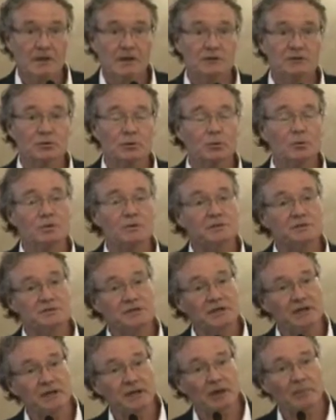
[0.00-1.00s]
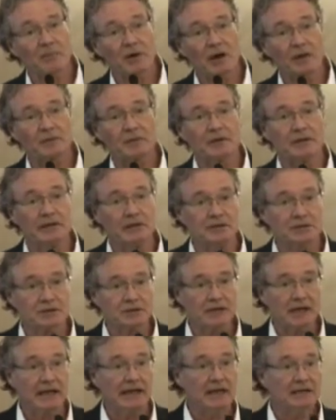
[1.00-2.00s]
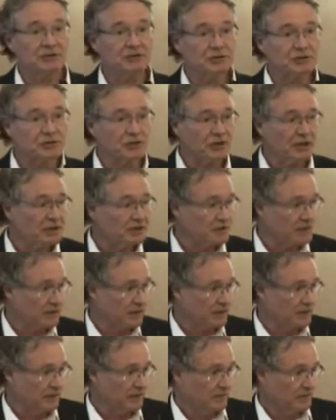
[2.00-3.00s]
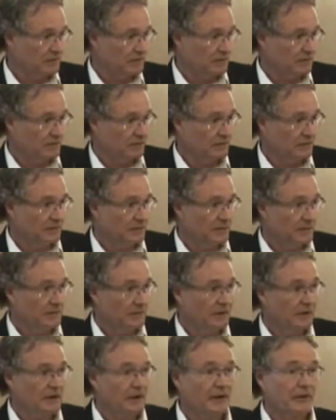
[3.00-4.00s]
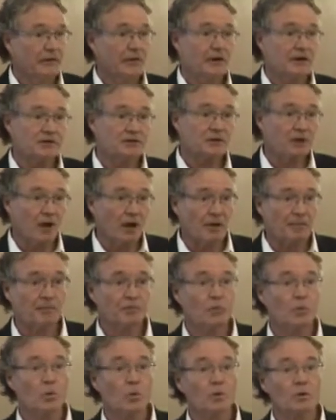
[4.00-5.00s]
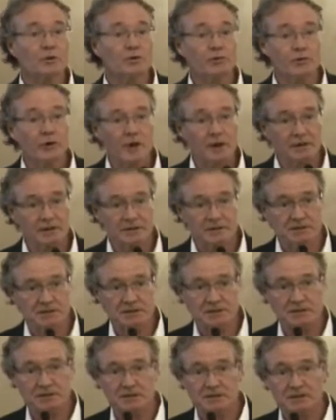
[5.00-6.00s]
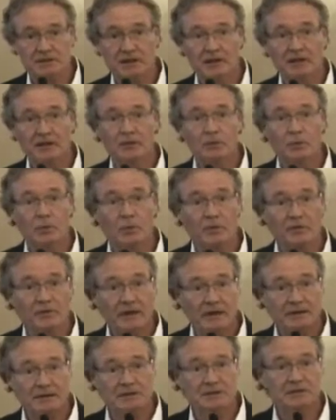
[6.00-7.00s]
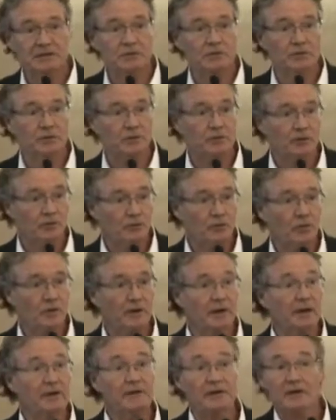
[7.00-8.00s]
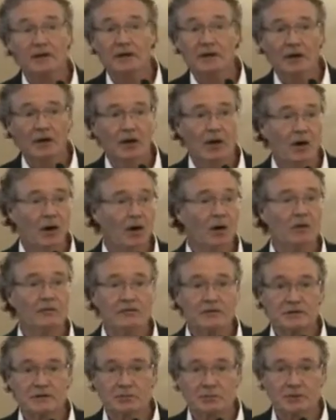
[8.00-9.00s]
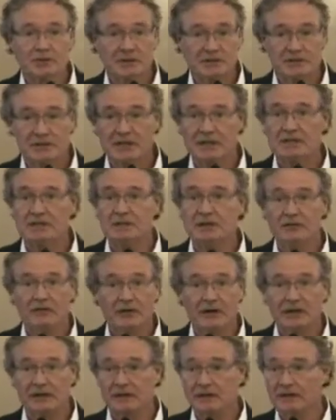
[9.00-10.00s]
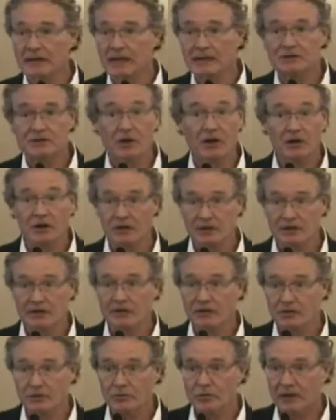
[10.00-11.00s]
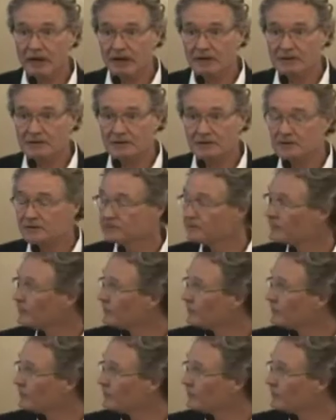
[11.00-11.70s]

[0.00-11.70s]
So we're seeing a population, age-adjusted, that has got more chronic disease than what we've had to deal with before. And I think all of us would attest to the fact that that's our clinical practice.